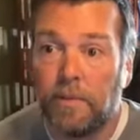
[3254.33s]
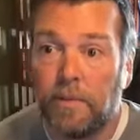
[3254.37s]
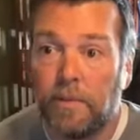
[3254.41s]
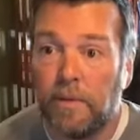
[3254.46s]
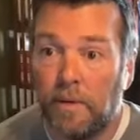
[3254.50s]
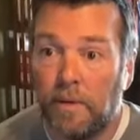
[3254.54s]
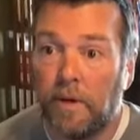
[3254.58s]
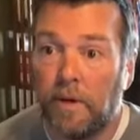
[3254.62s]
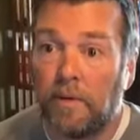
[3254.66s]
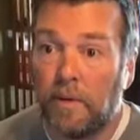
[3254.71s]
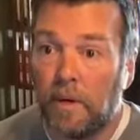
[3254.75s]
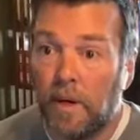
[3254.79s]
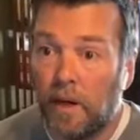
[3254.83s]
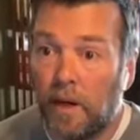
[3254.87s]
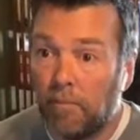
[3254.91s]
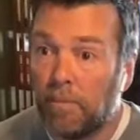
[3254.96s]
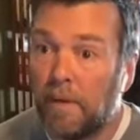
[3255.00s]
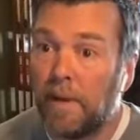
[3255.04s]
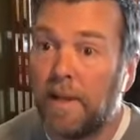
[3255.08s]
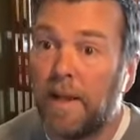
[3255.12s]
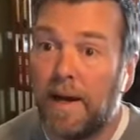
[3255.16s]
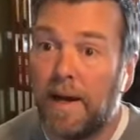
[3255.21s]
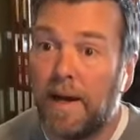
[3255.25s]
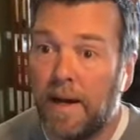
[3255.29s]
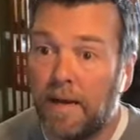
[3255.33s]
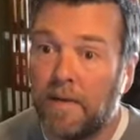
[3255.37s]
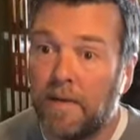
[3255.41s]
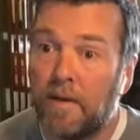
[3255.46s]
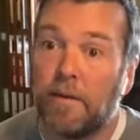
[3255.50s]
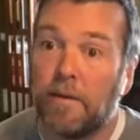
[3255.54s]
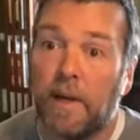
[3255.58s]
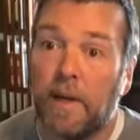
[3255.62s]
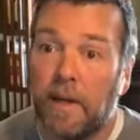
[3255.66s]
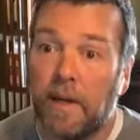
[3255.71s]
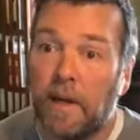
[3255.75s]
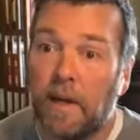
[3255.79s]
you know, apply the
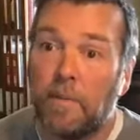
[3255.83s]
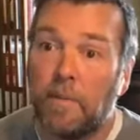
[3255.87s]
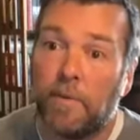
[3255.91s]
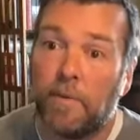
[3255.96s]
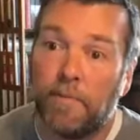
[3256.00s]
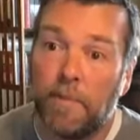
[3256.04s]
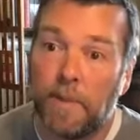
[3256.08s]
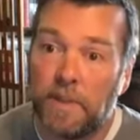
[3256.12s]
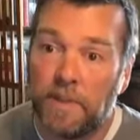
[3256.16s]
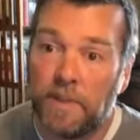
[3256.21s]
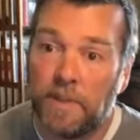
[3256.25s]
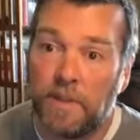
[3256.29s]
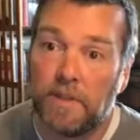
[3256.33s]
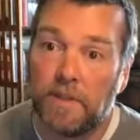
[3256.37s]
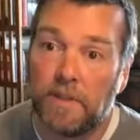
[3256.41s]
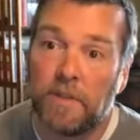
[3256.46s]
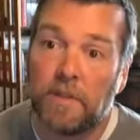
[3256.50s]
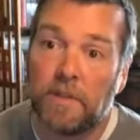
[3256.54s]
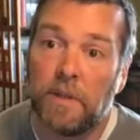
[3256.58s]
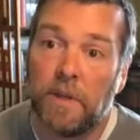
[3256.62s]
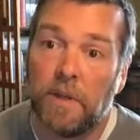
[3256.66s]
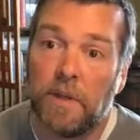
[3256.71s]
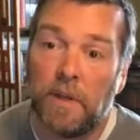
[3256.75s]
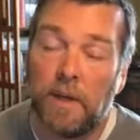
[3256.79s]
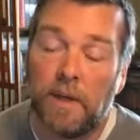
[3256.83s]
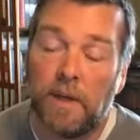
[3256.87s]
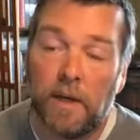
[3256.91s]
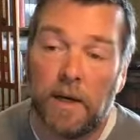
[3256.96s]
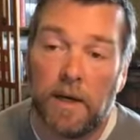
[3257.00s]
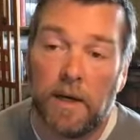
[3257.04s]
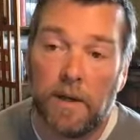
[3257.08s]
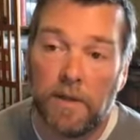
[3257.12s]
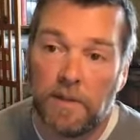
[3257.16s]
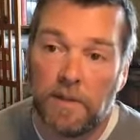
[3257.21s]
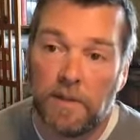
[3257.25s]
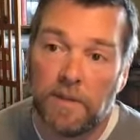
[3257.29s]
great game of business
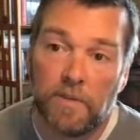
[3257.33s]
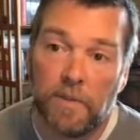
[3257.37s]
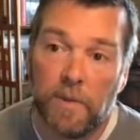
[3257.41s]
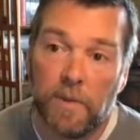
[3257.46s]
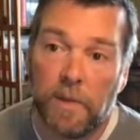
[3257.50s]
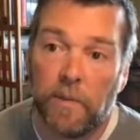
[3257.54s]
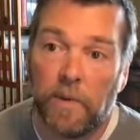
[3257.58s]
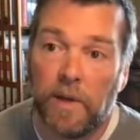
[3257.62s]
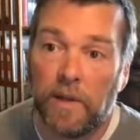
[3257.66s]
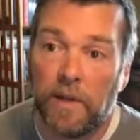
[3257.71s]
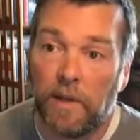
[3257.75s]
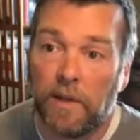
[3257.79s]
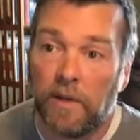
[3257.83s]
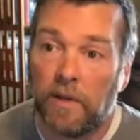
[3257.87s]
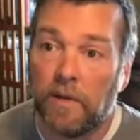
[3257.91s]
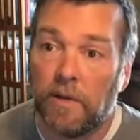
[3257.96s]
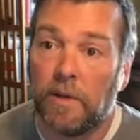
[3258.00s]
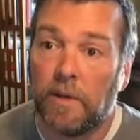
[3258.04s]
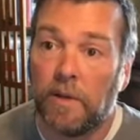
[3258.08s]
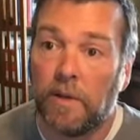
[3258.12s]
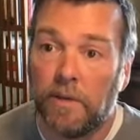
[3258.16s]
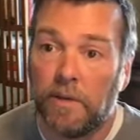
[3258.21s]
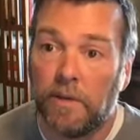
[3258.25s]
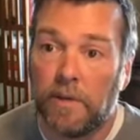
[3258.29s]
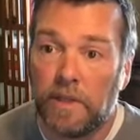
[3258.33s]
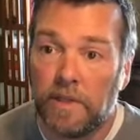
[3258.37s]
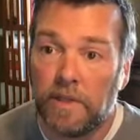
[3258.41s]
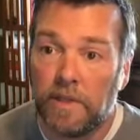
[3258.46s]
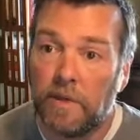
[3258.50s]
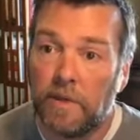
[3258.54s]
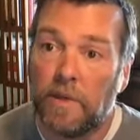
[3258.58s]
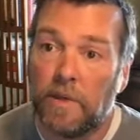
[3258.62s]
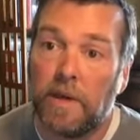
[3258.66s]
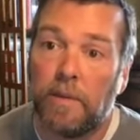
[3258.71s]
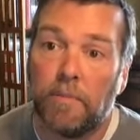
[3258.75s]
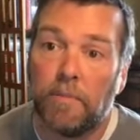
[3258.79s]
uh, this is one way that you can do it
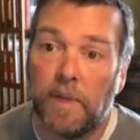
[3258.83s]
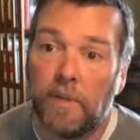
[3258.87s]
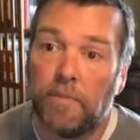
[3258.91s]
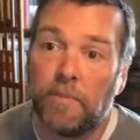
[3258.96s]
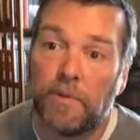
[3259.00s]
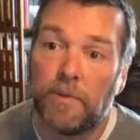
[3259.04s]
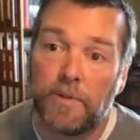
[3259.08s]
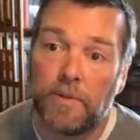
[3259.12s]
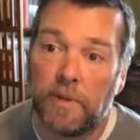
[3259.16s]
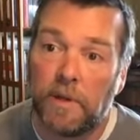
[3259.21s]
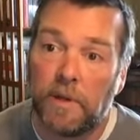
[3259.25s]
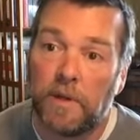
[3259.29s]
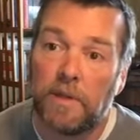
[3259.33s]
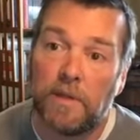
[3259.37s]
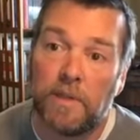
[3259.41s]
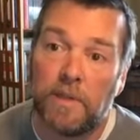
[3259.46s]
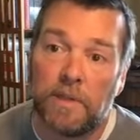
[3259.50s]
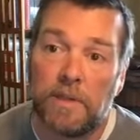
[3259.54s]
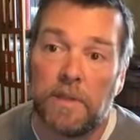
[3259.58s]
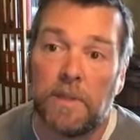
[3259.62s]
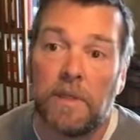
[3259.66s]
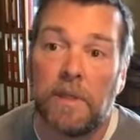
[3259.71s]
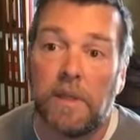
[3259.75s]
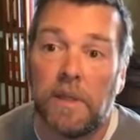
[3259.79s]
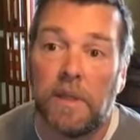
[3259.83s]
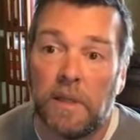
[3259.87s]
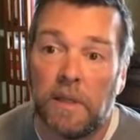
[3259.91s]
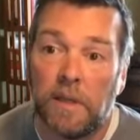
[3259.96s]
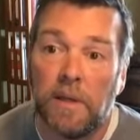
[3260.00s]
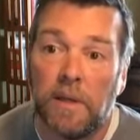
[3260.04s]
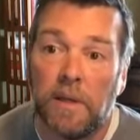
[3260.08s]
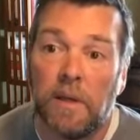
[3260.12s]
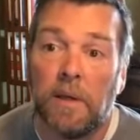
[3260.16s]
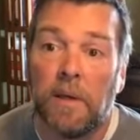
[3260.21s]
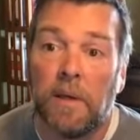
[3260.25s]
so that people start to see